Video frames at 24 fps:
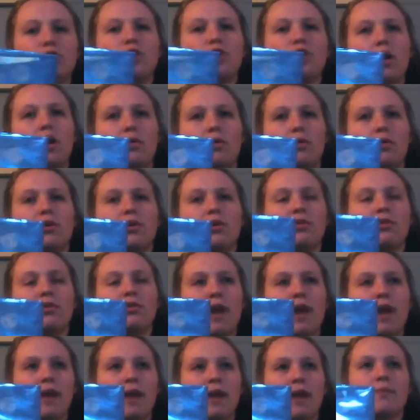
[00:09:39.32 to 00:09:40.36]
Joe, you're
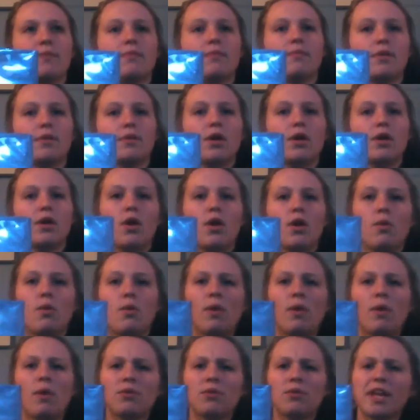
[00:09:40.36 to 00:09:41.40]
right.
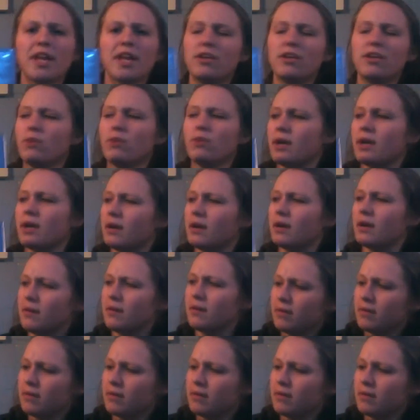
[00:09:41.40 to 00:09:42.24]
What were they doing?